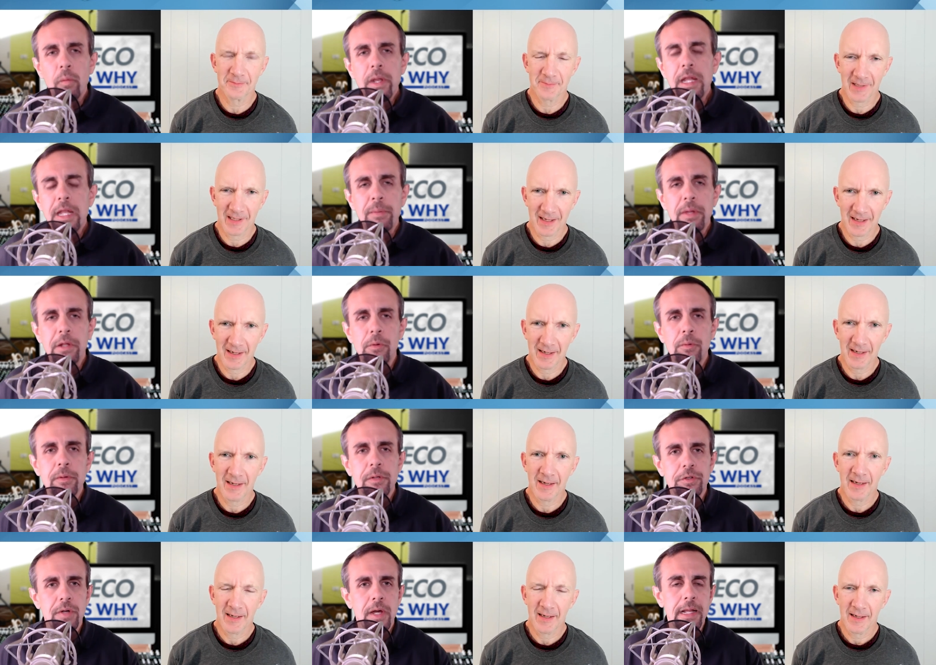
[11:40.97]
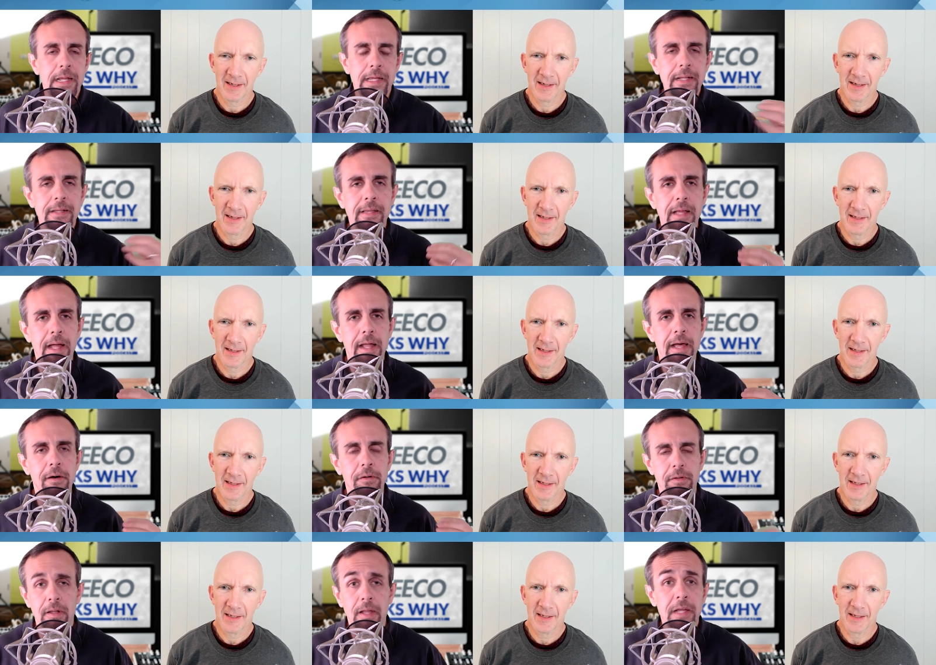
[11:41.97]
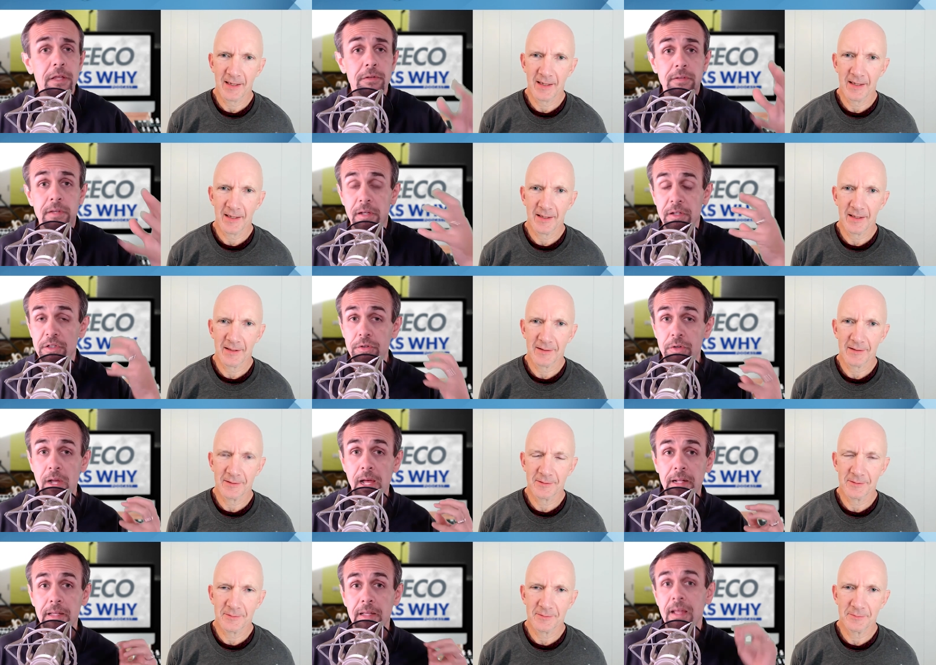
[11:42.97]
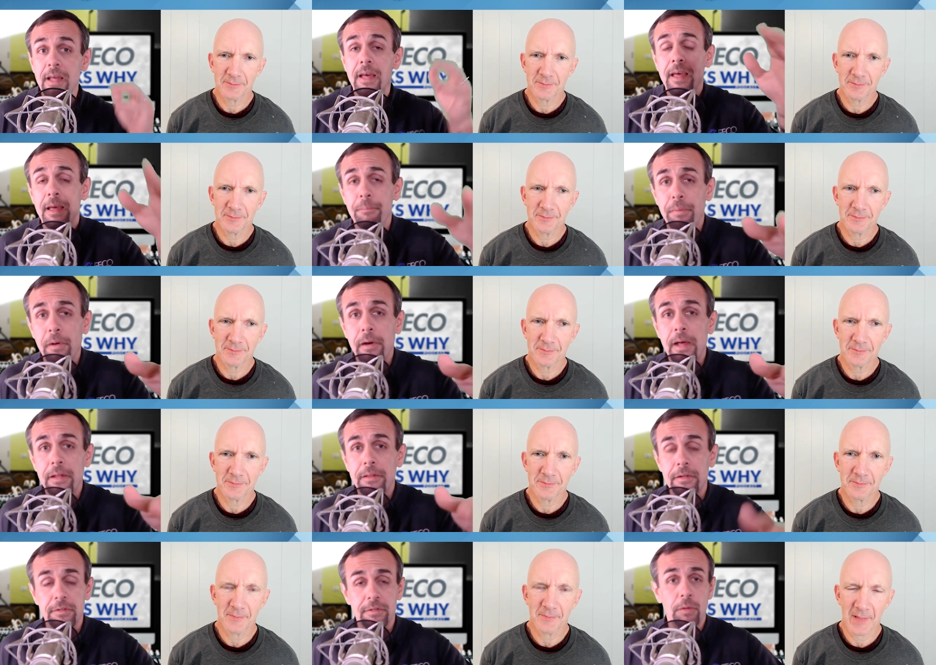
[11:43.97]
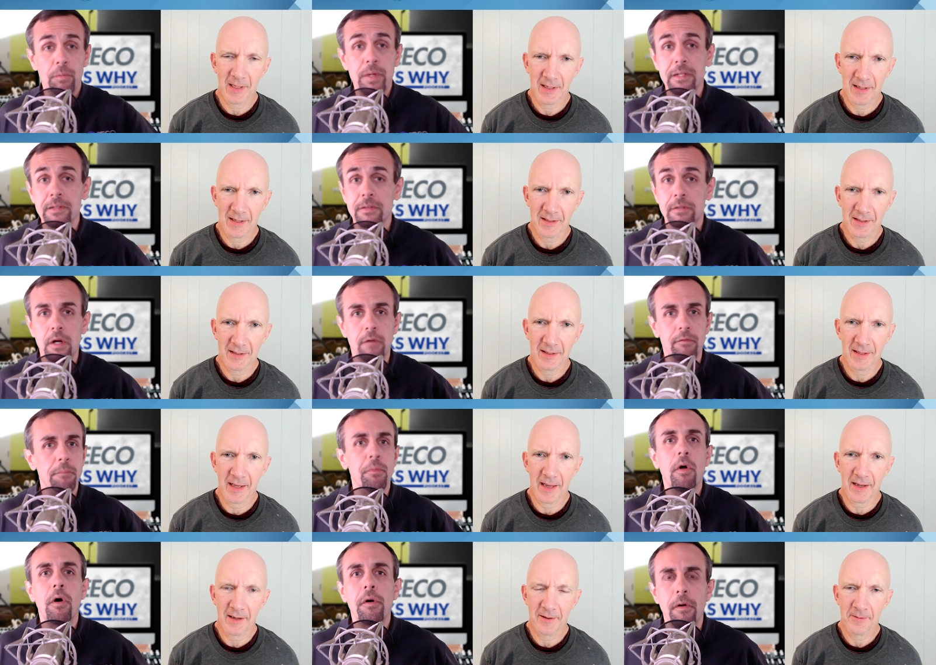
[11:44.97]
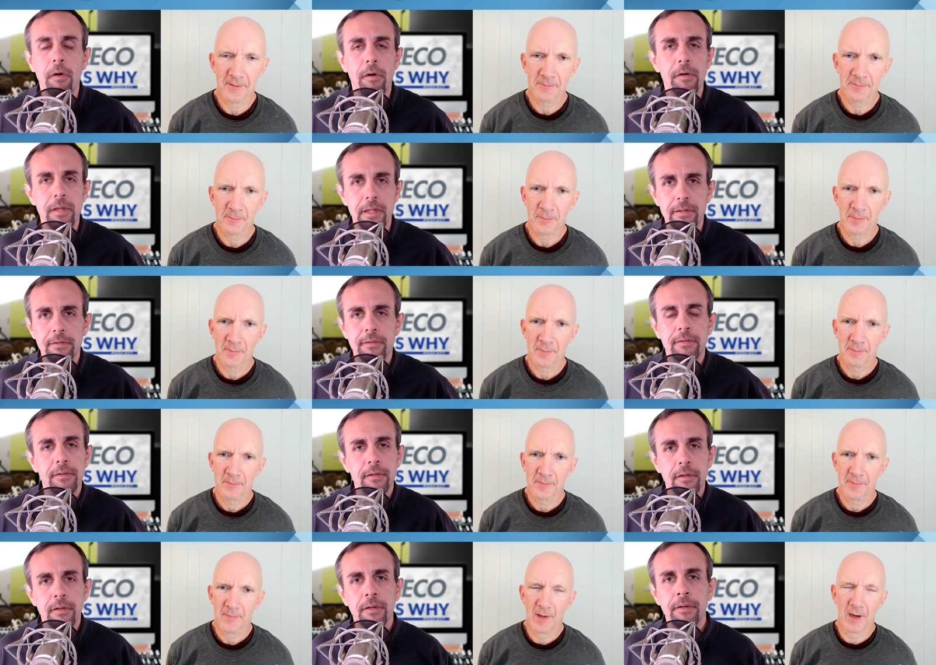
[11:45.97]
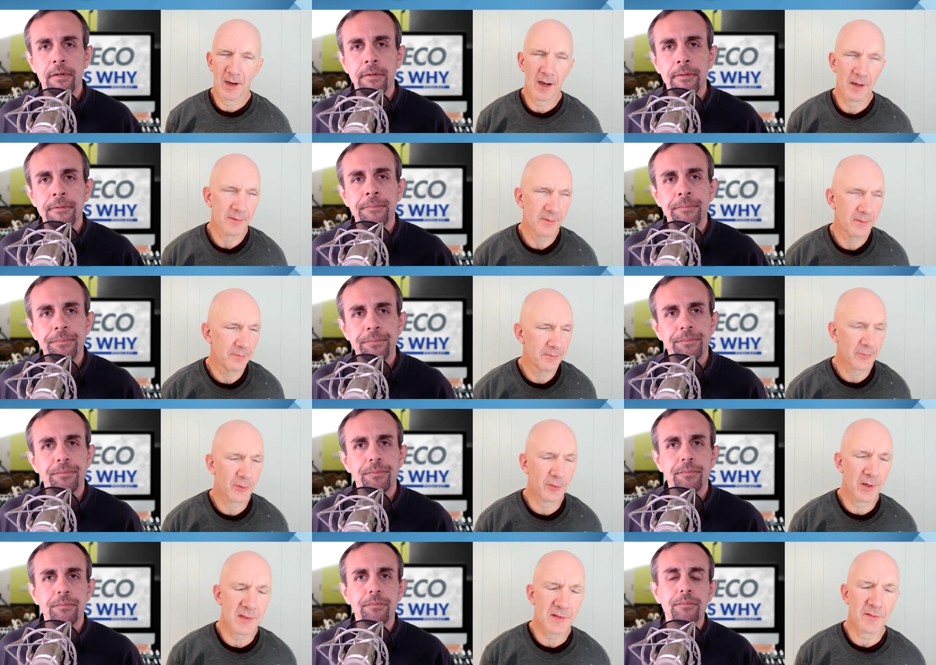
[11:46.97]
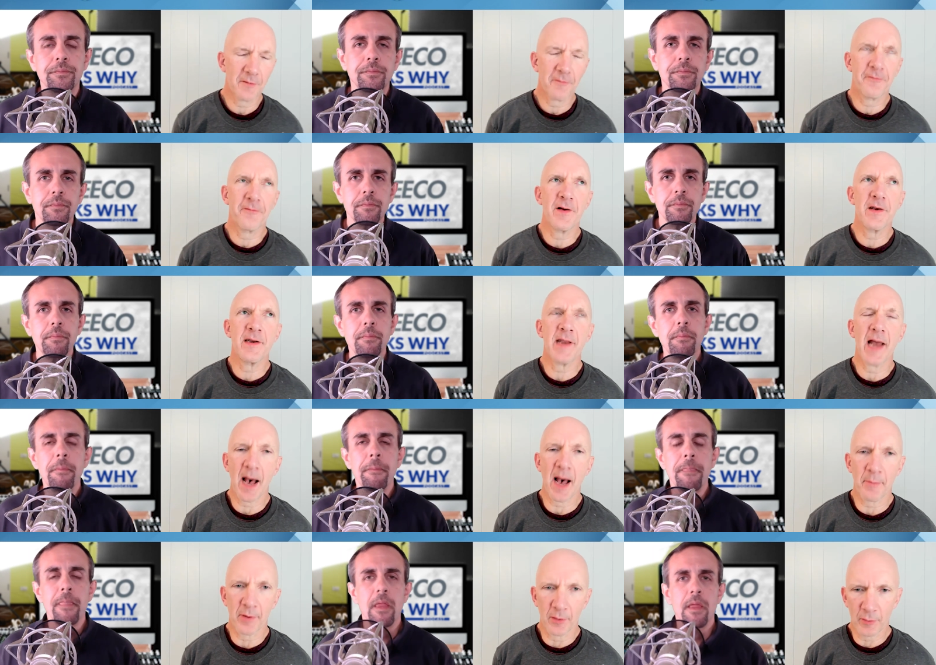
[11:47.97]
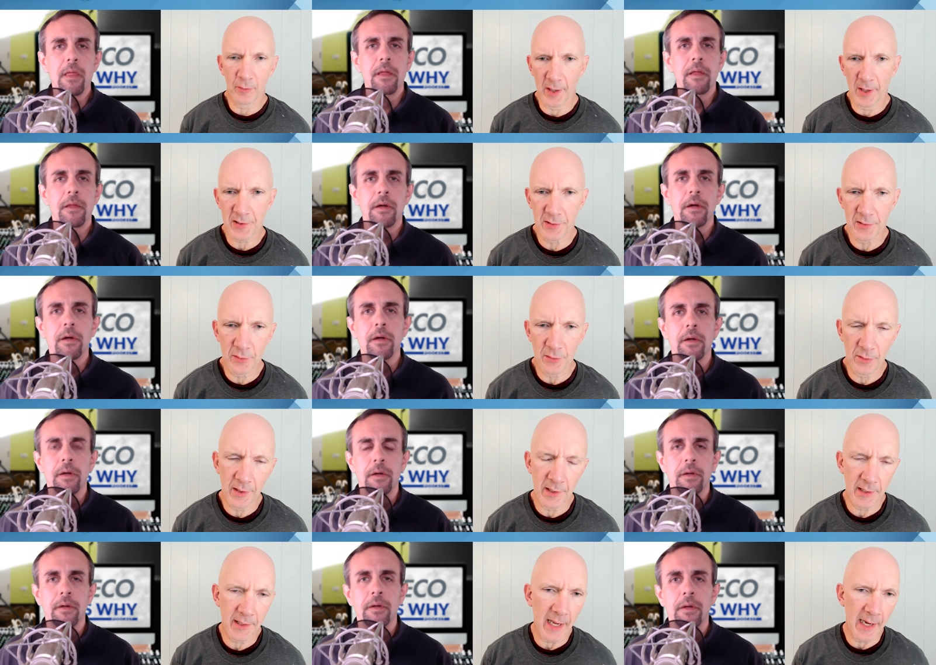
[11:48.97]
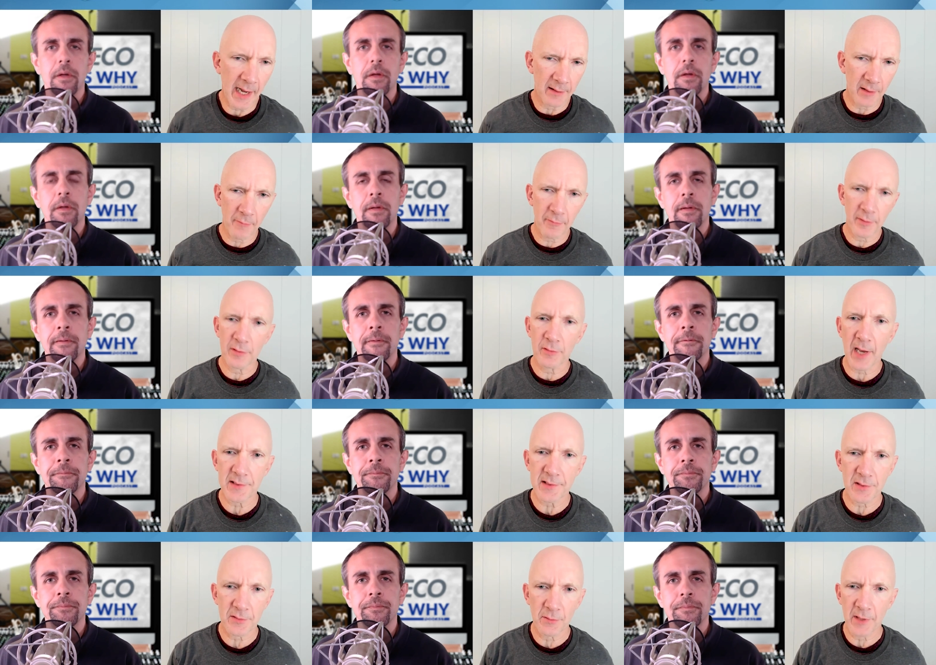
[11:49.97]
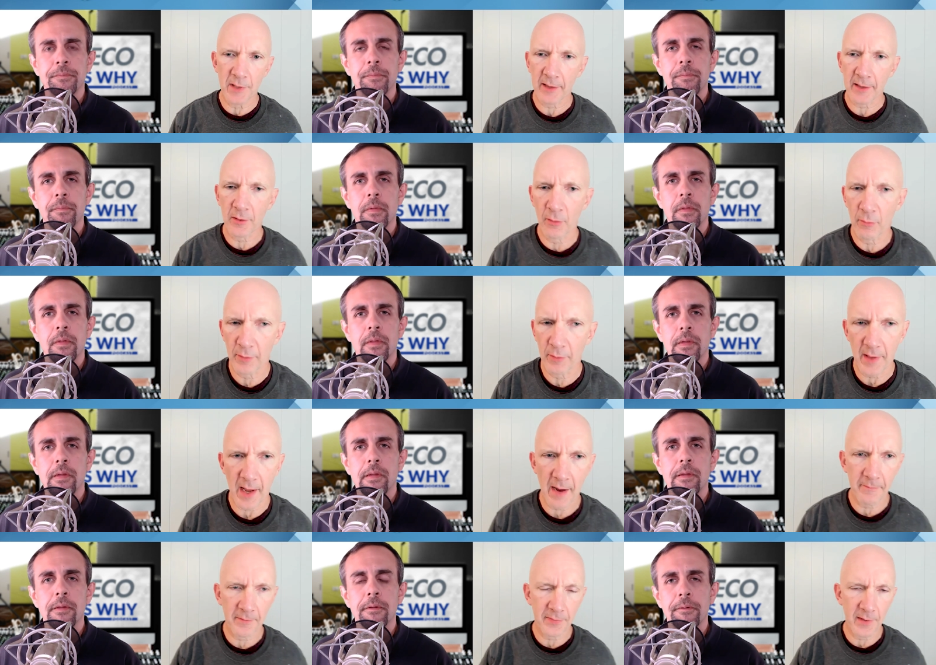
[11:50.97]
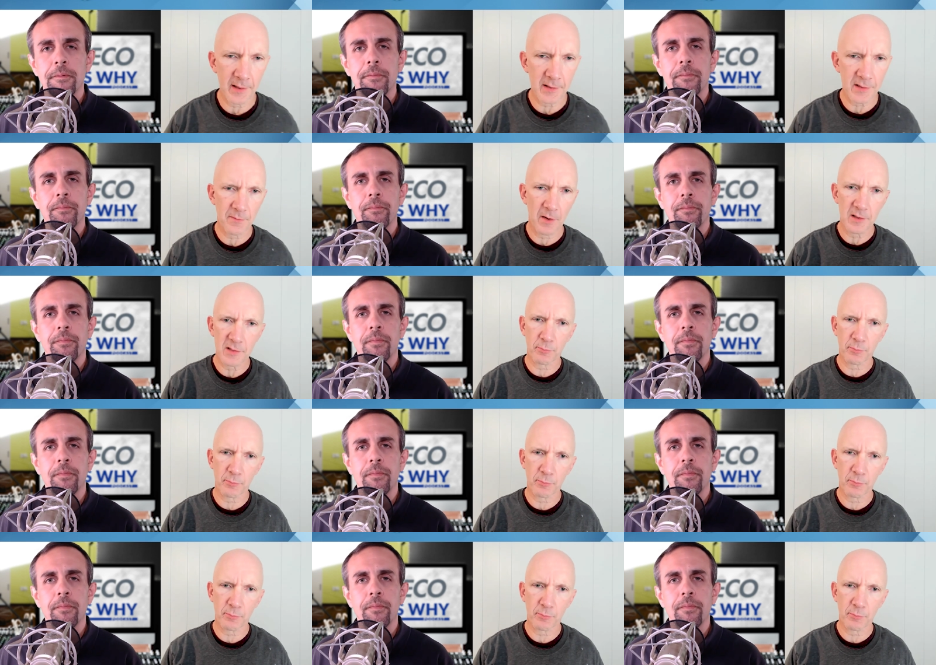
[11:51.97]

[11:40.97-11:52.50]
Speaker 1: do we need to be doing to try to get that out? To, like you said, extract it and put it out there so that we can serve a broader audience.
Speaker 2: Uh, Chris, phenomenal question, dude. And again, I love what you guys are doing, Echo, with everything as far as